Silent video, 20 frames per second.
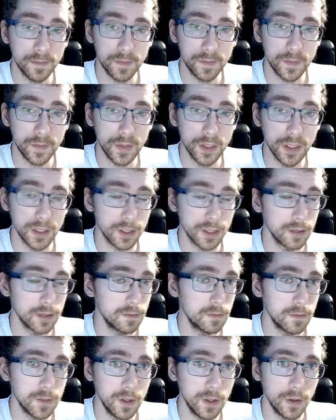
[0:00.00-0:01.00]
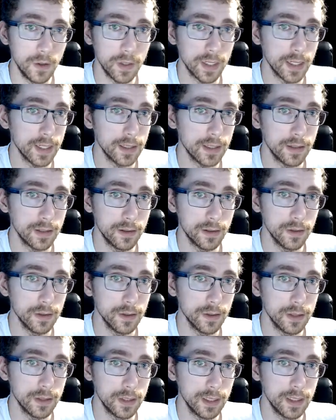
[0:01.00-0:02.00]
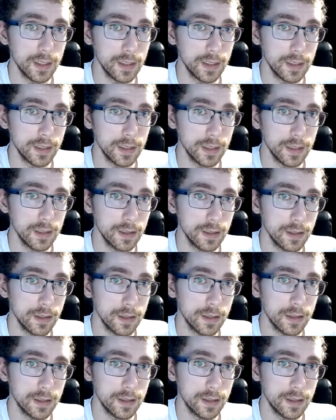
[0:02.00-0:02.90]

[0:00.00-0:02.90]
just going at their own citizens,